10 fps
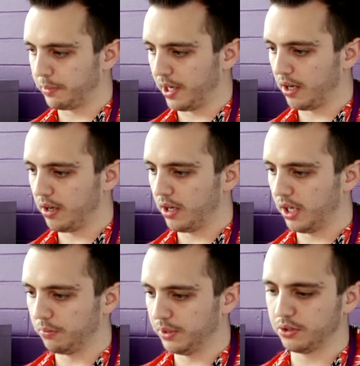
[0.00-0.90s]
but
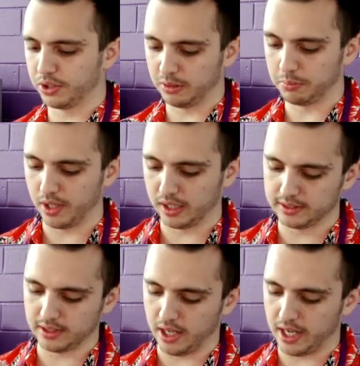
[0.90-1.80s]
with cooking
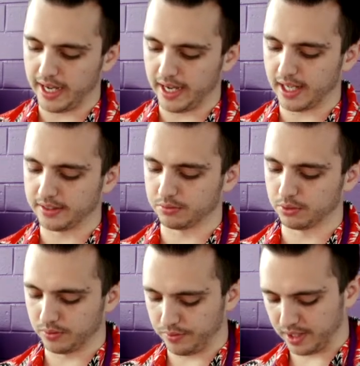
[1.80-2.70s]
burgers, I, as a
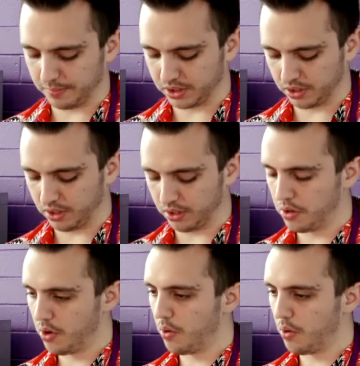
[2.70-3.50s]
rule of thumb, go